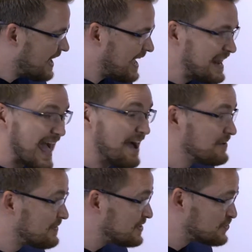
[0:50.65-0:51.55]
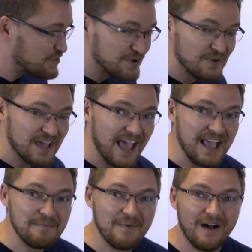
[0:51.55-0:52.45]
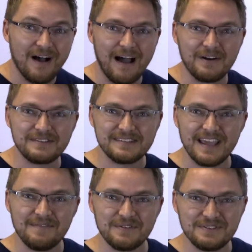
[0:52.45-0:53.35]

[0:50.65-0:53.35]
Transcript: and out of Israel came our Savior